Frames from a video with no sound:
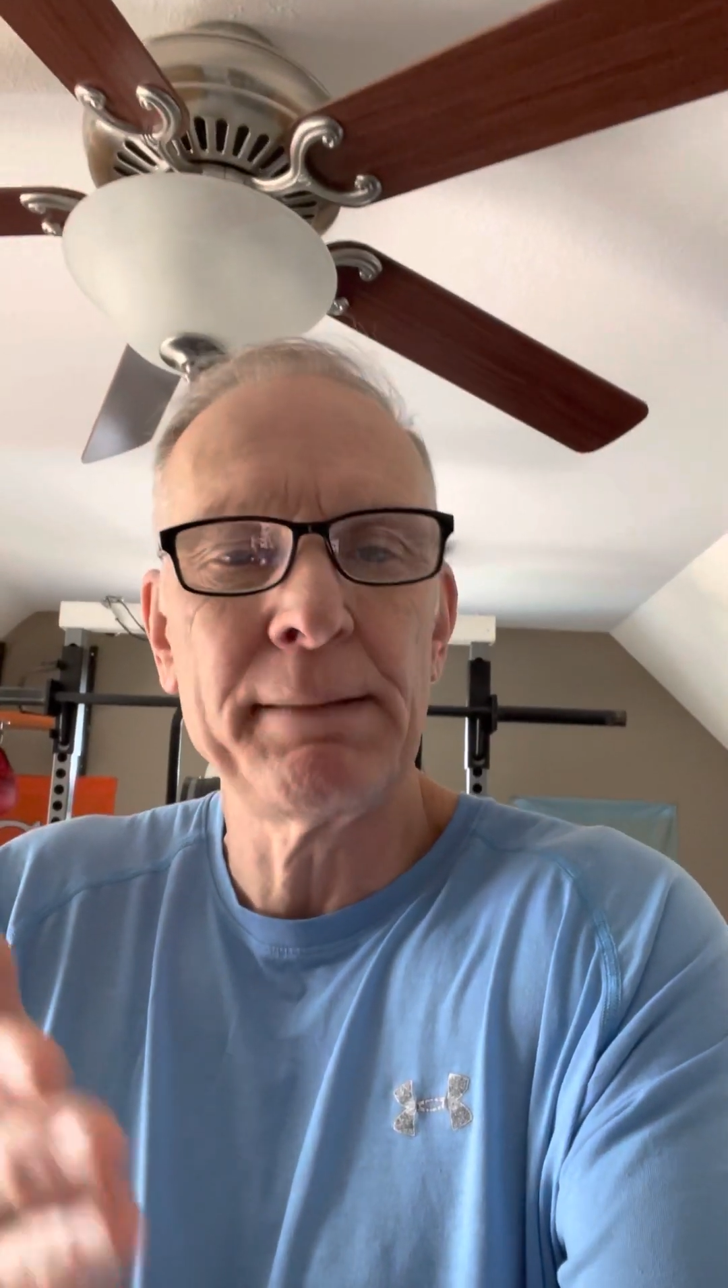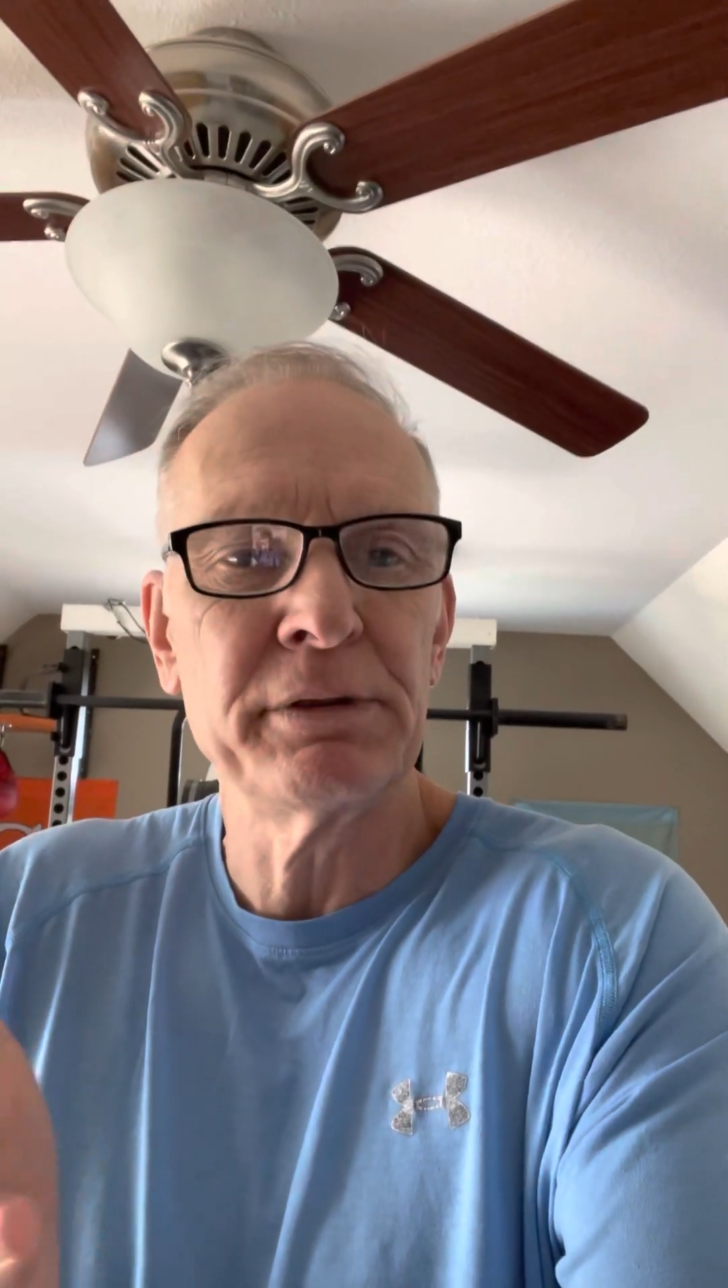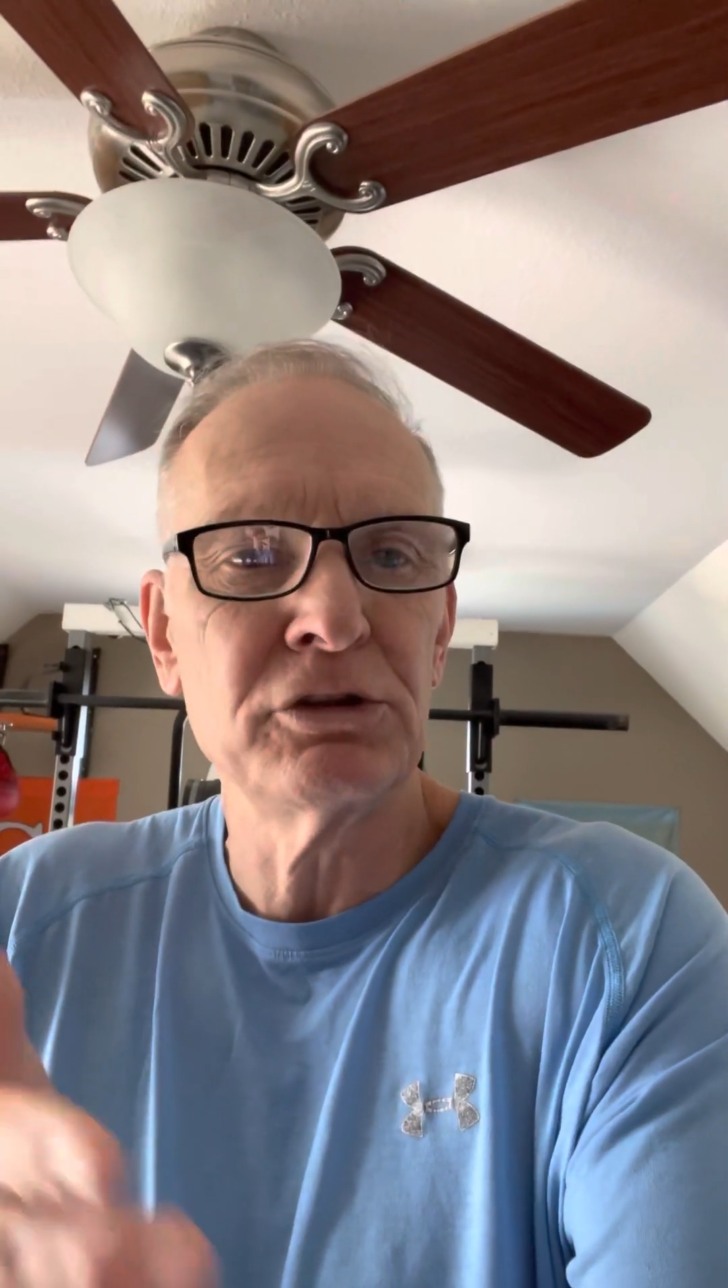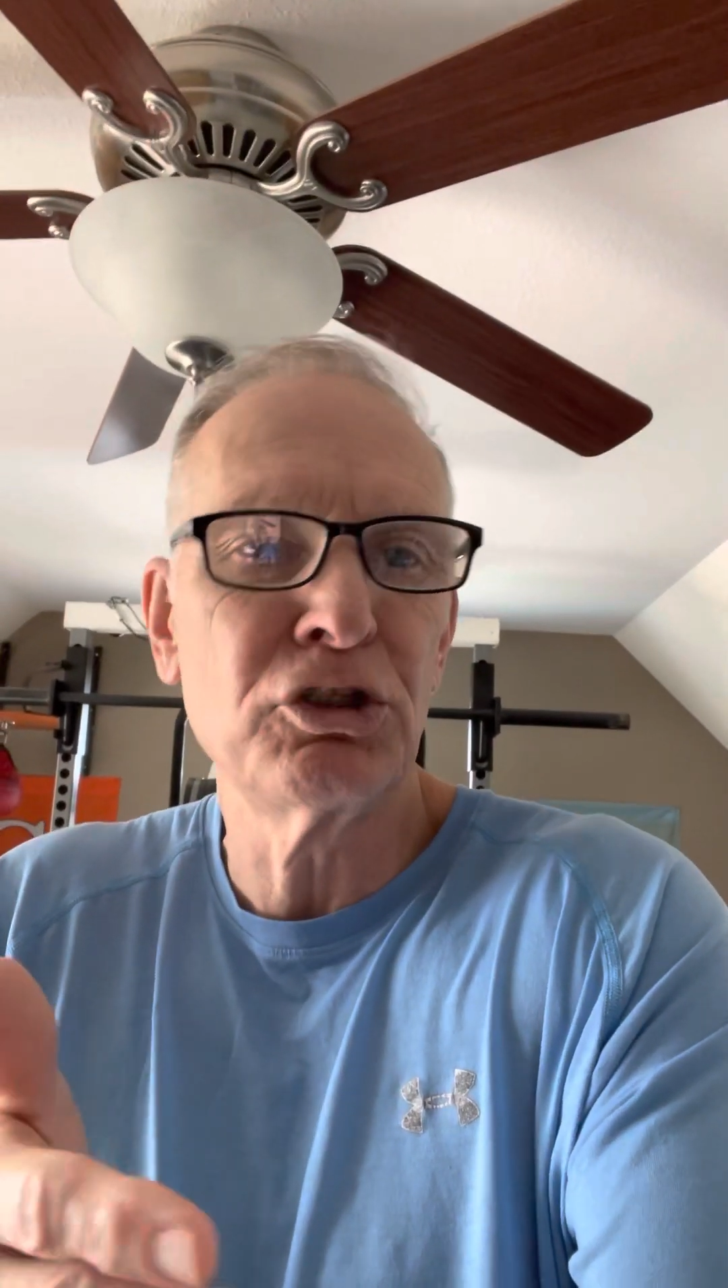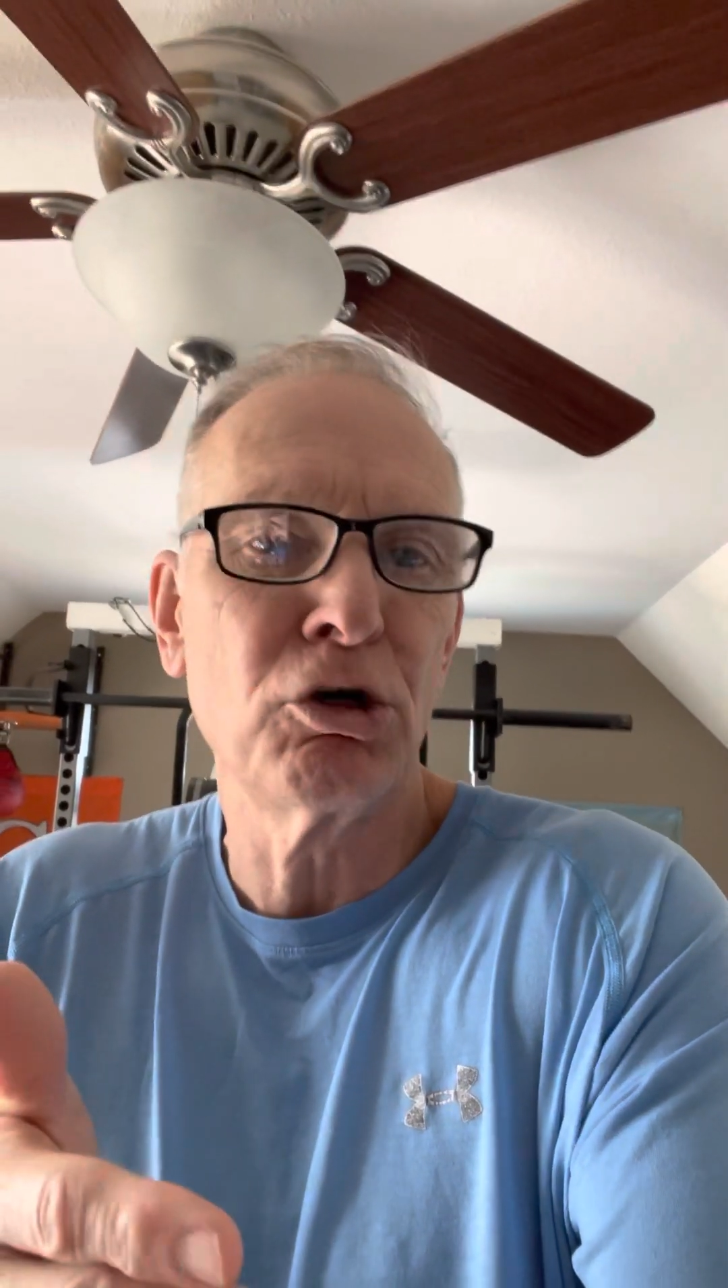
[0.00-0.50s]

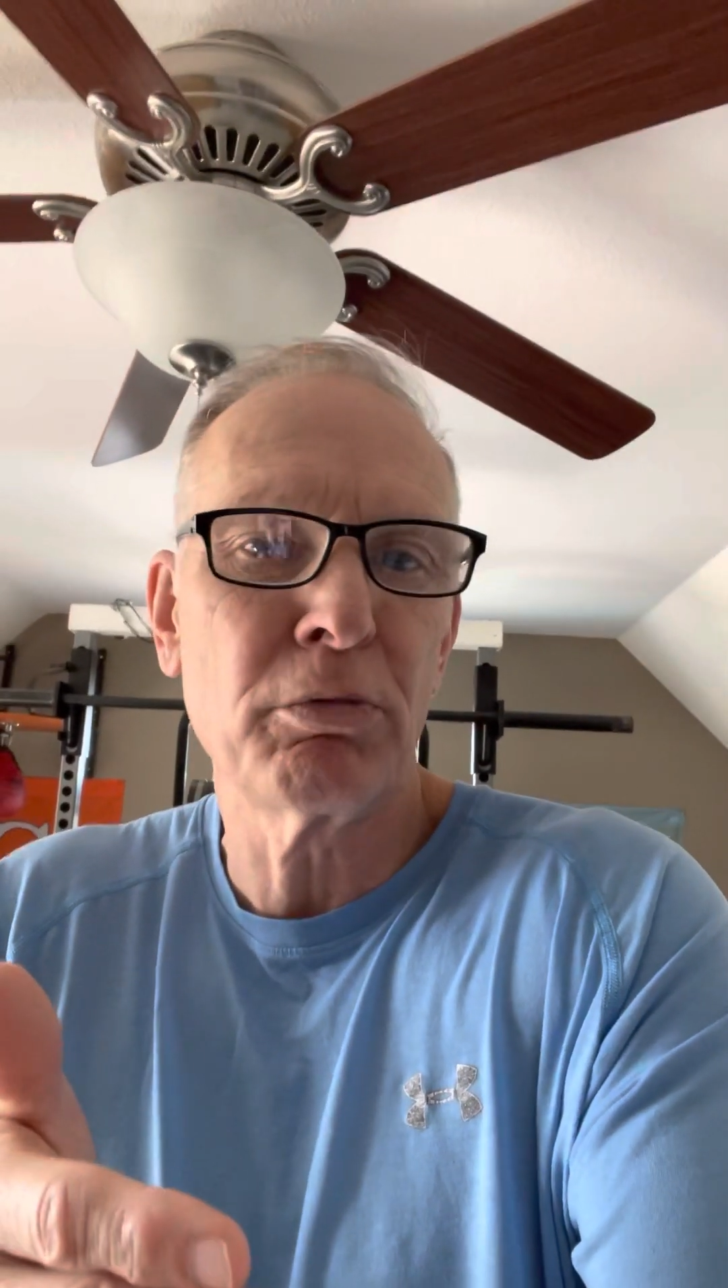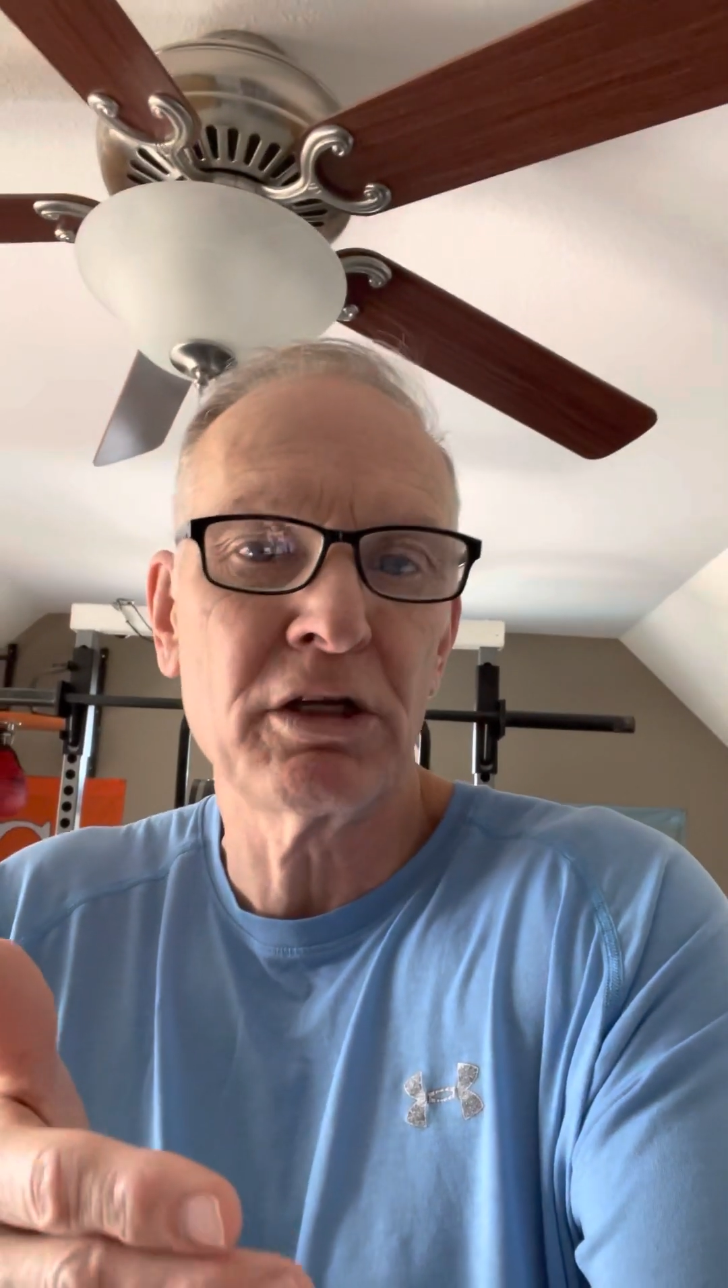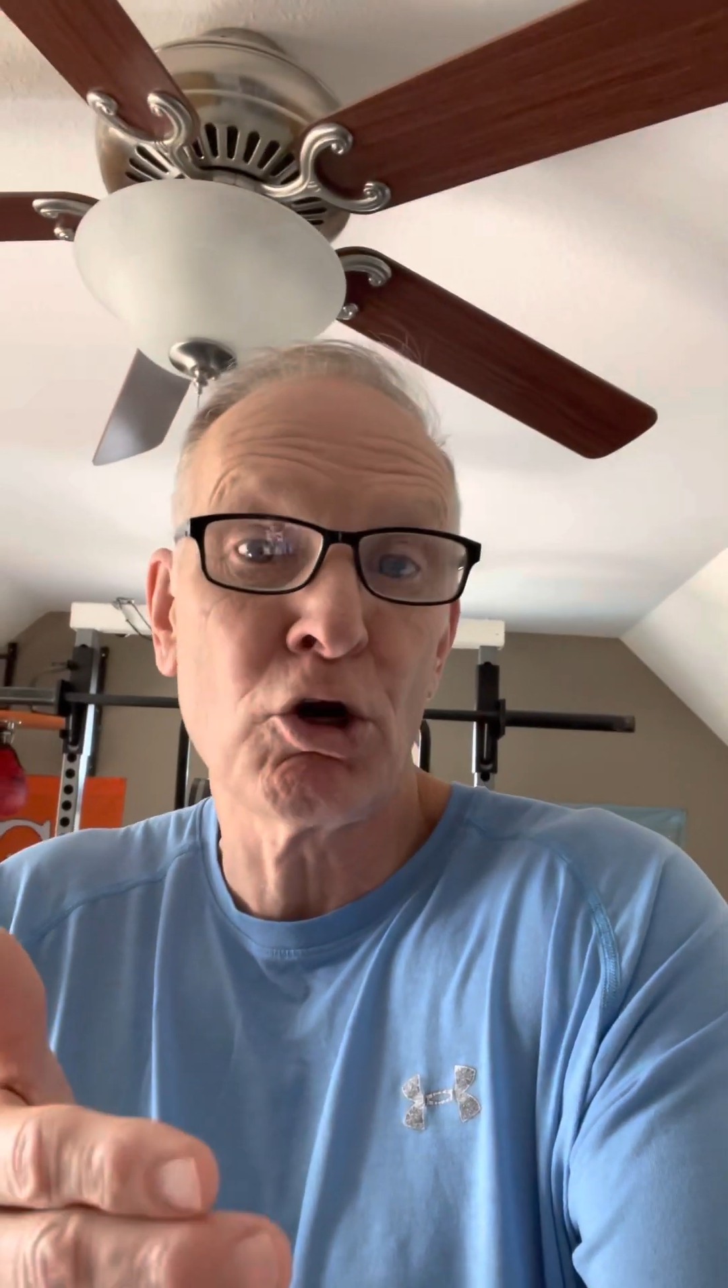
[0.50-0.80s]
but you can